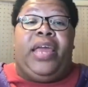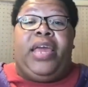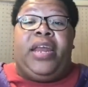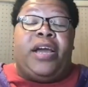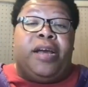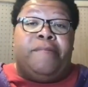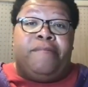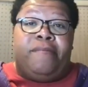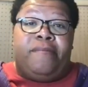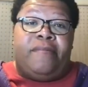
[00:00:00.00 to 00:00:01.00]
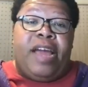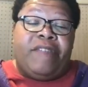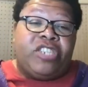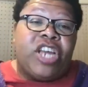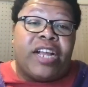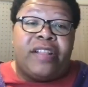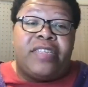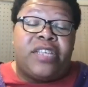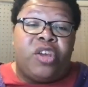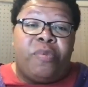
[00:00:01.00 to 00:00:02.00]
And I have a
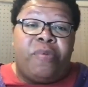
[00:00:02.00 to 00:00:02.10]
checklist that you'll be